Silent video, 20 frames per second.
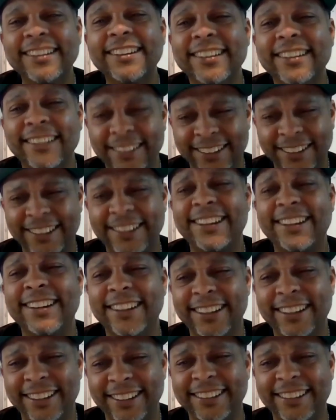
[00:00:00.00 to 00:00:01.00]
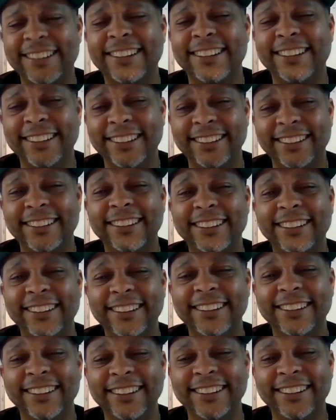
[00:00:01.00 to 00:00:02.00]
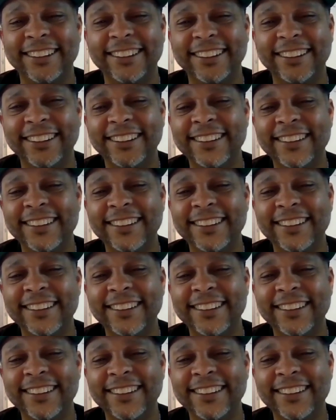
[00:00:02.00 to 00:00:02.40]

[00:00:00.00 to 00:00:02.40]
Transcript: which you would really think, like, if you were to,